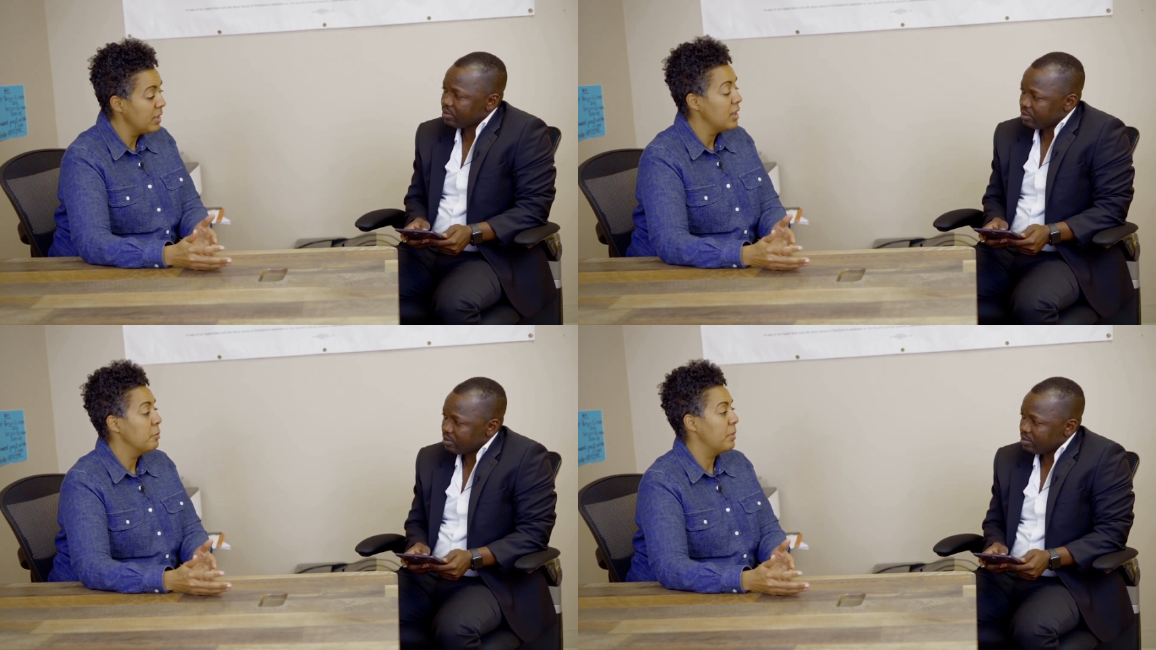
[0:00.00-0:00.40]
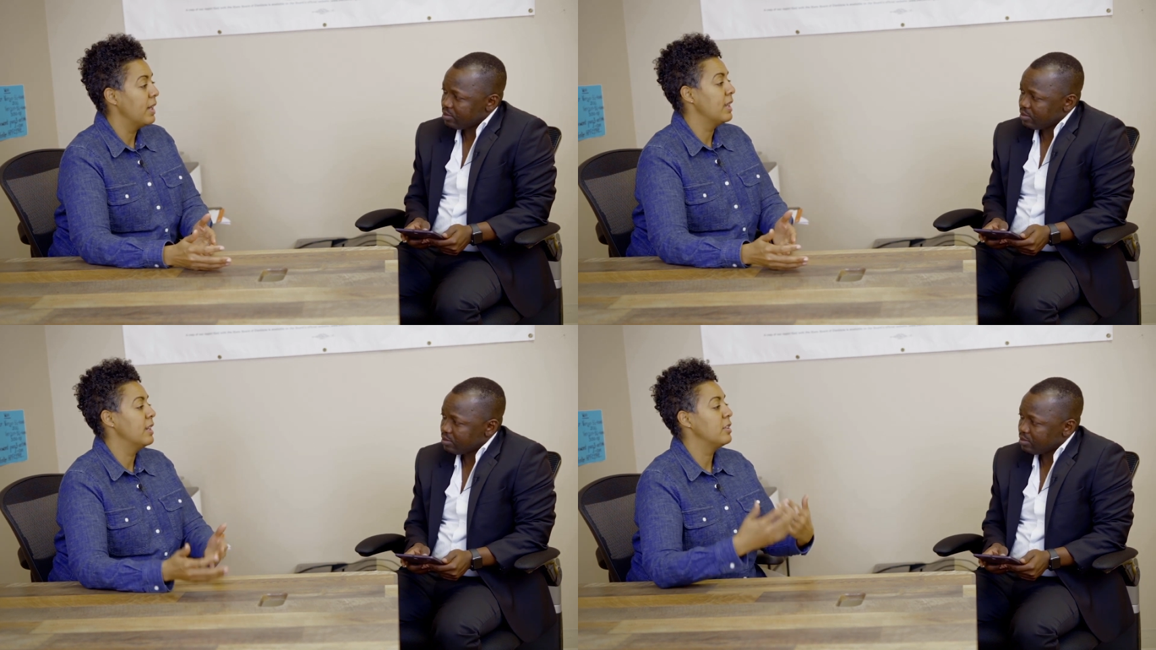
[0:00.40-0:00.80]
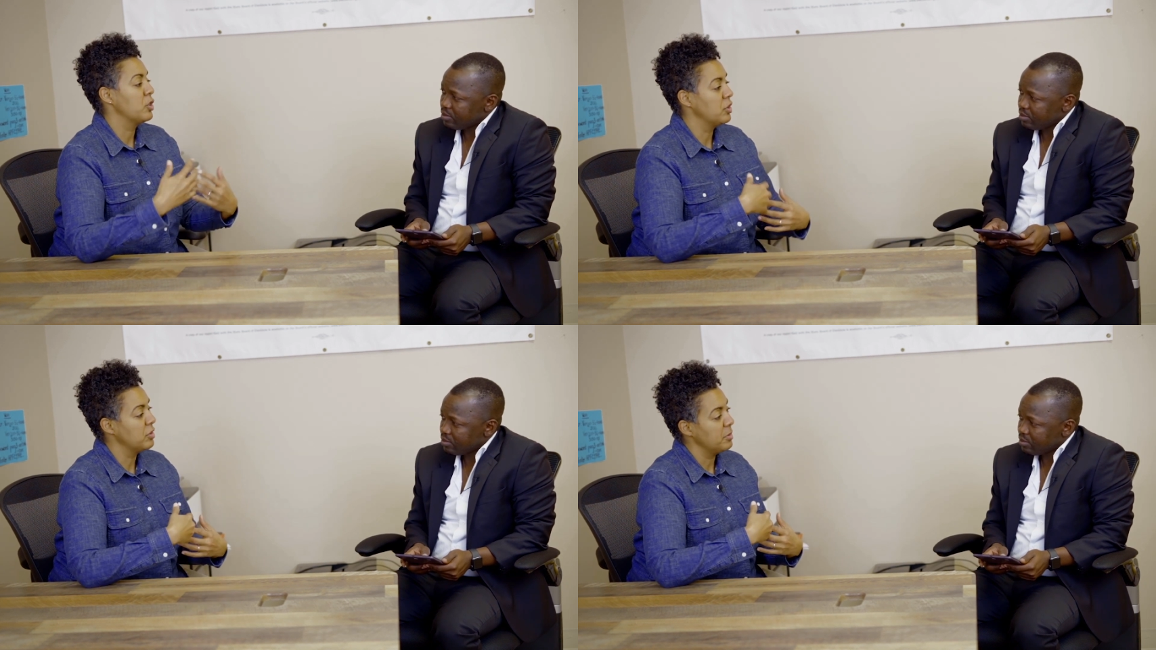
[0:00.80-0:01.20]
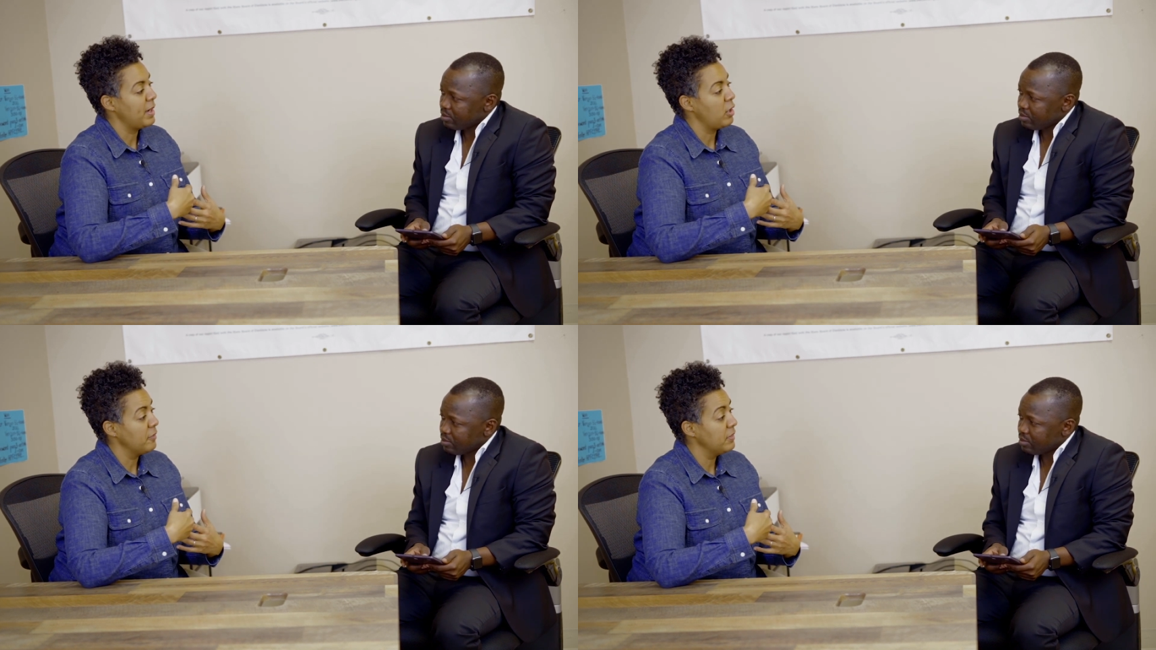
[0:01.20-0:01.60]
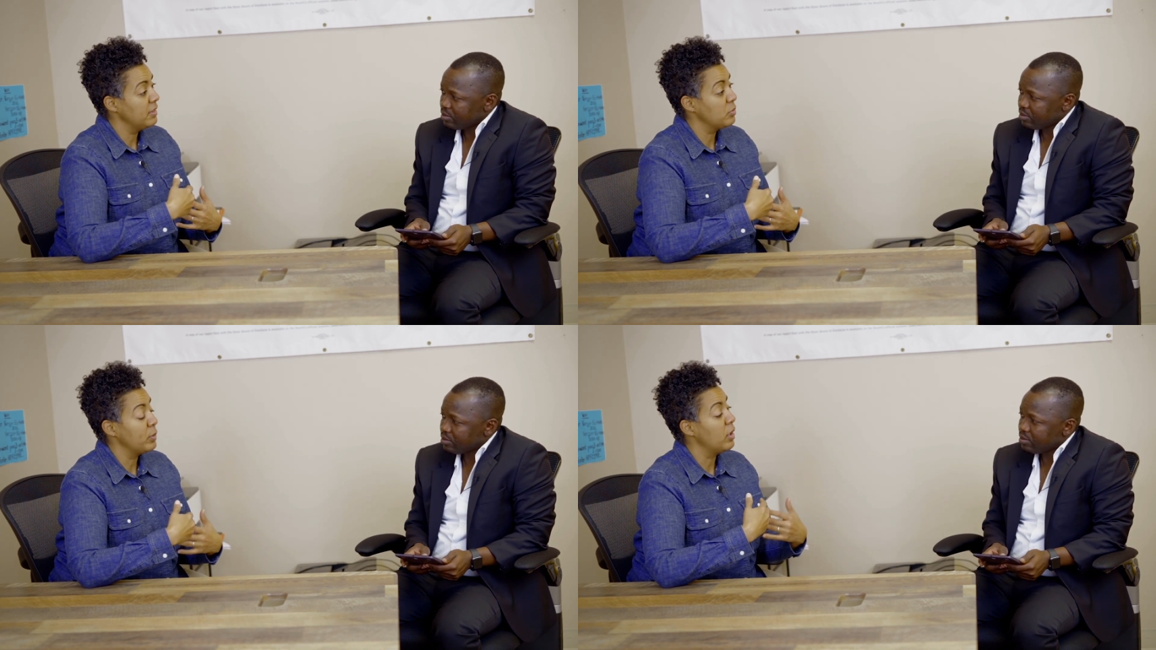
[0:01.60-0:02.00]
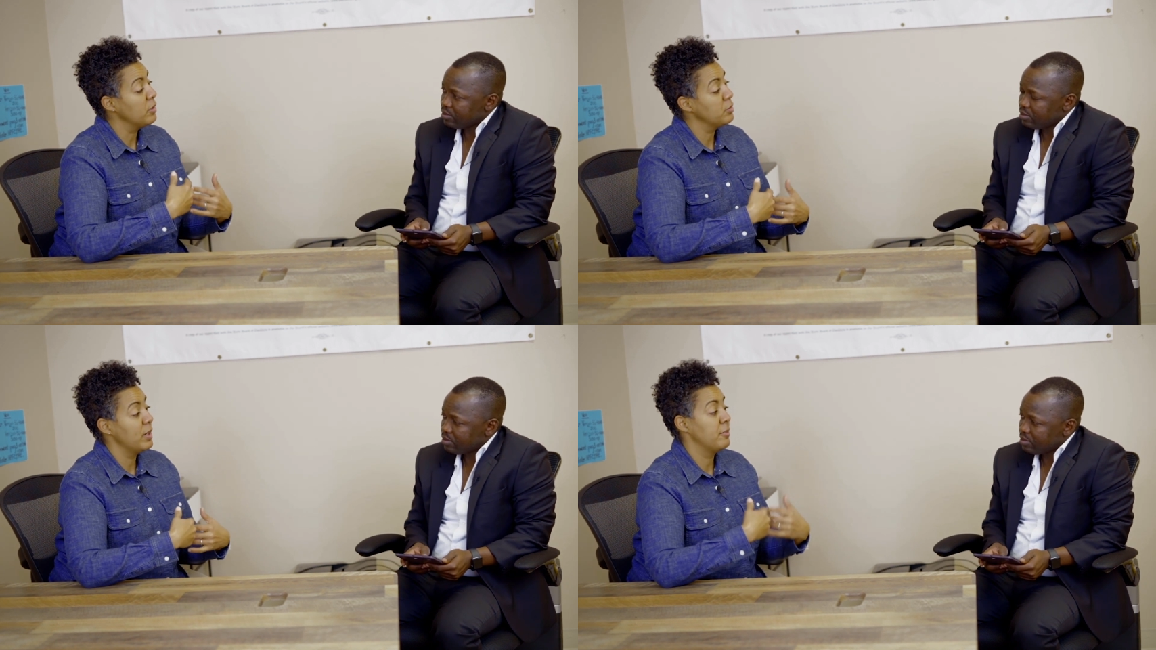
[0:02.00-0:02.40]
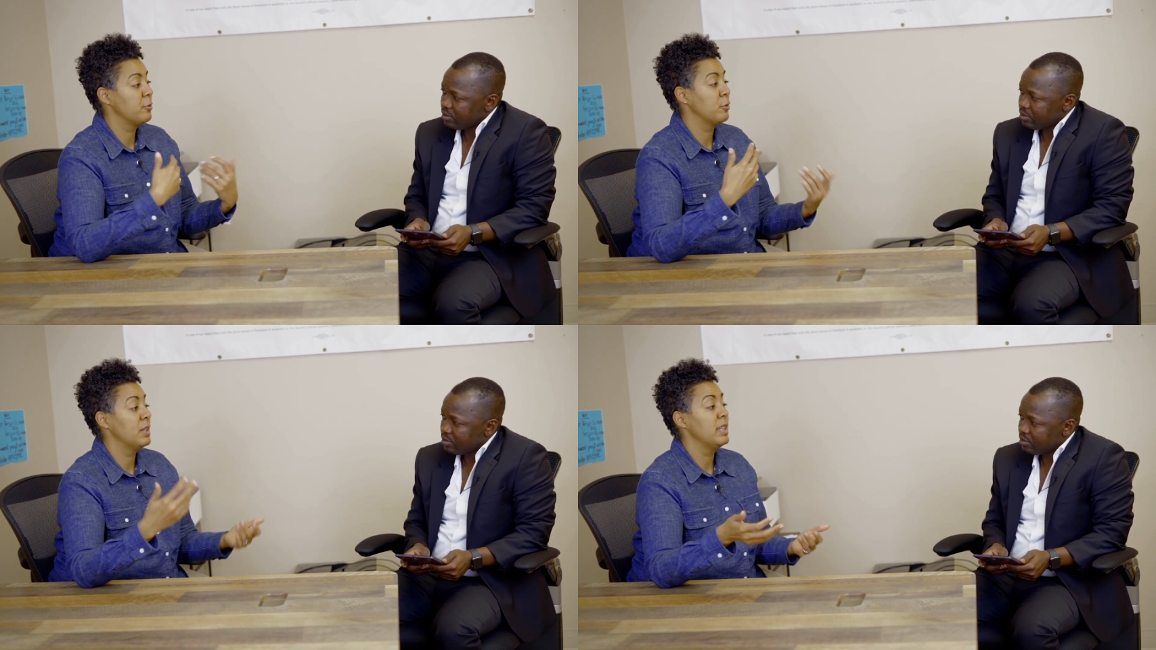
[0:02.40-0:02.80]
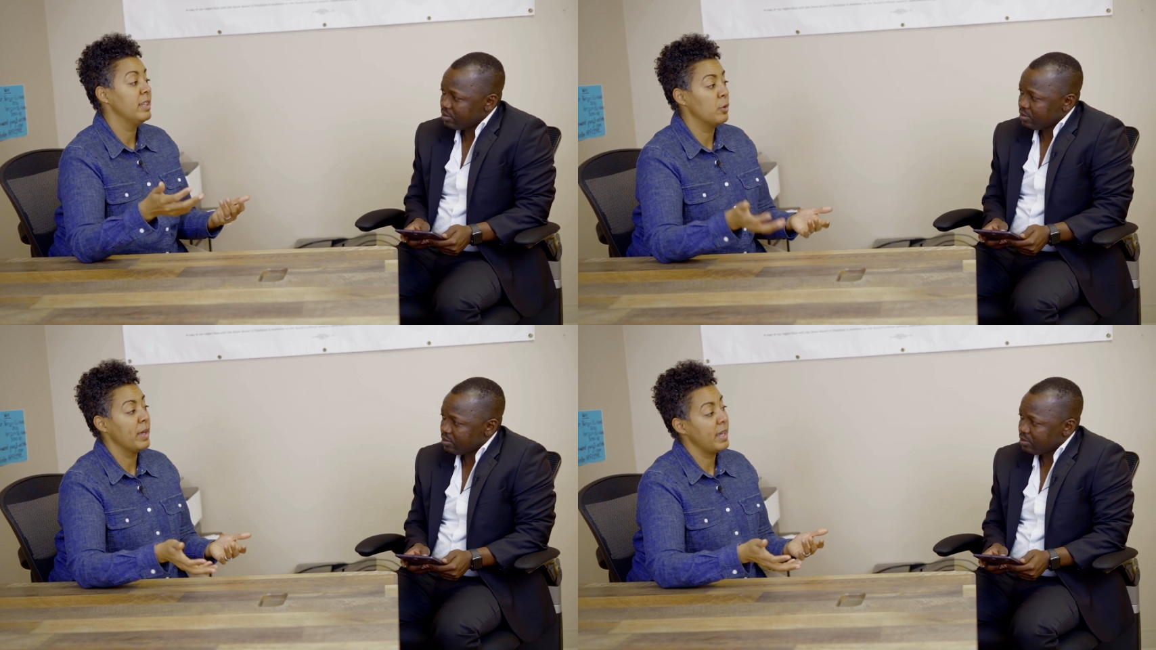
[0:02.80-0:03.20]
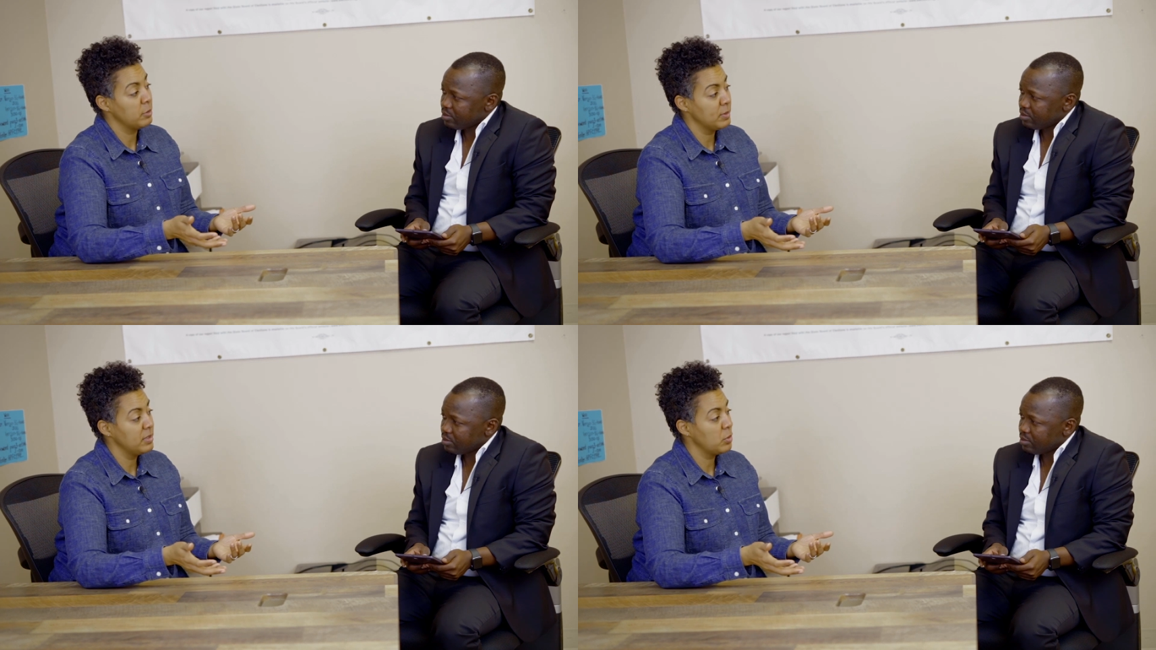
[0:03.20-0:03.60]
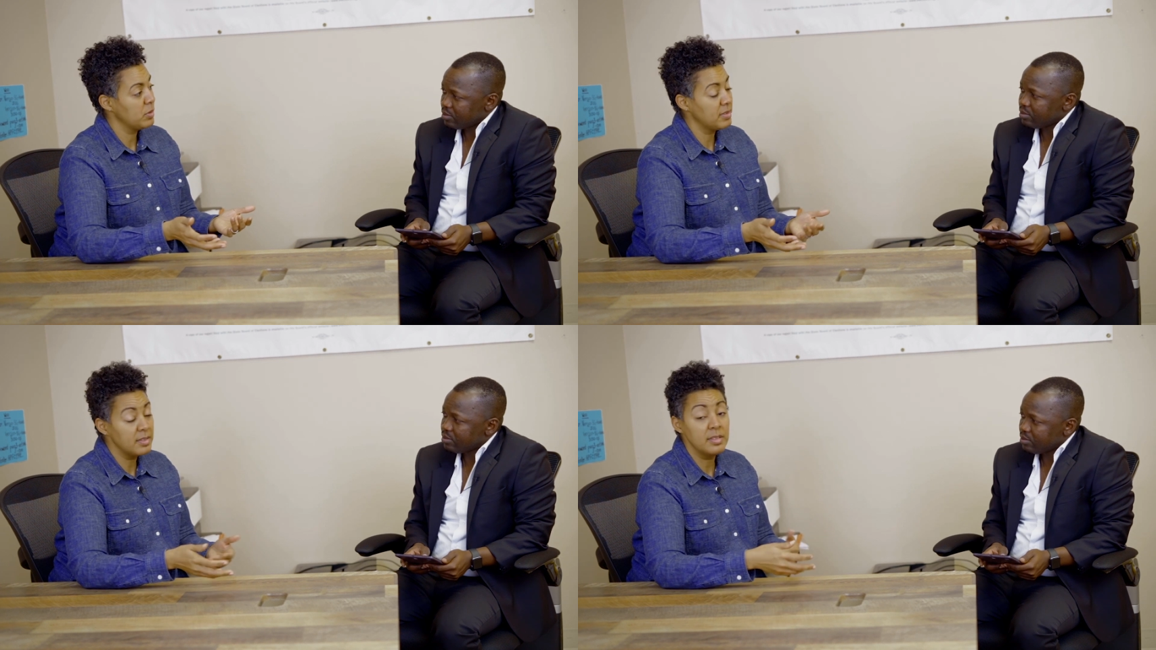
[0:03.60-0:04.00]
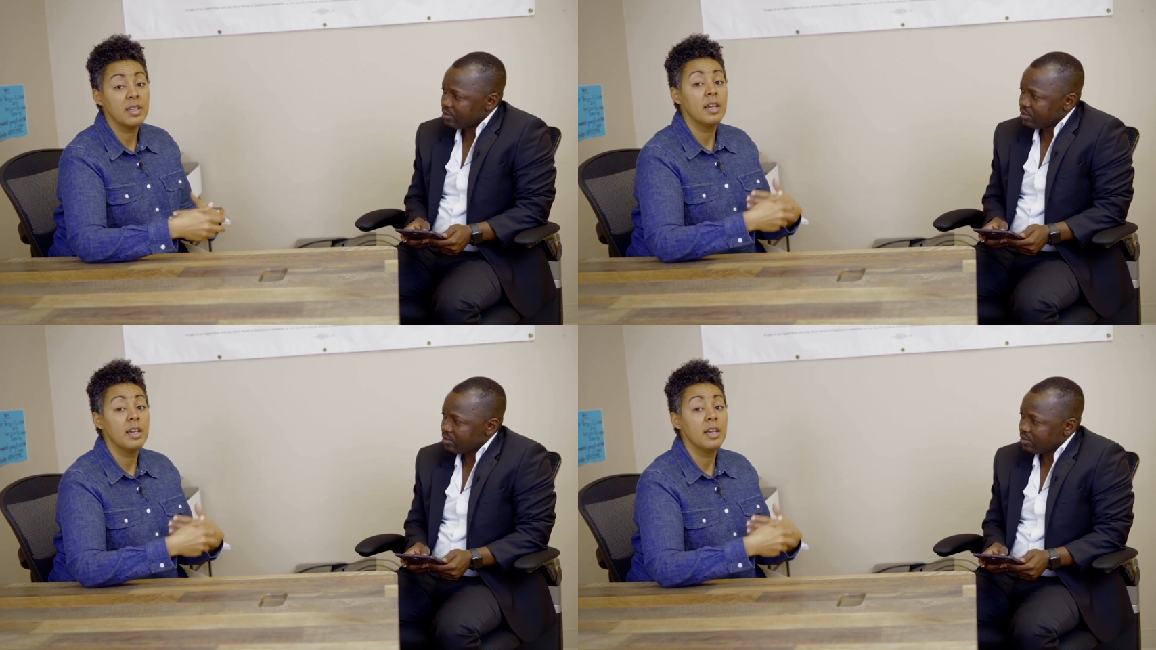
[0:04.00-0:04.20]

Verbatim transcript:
Speaker 1: But in addition to my office, we also have free legal aid resources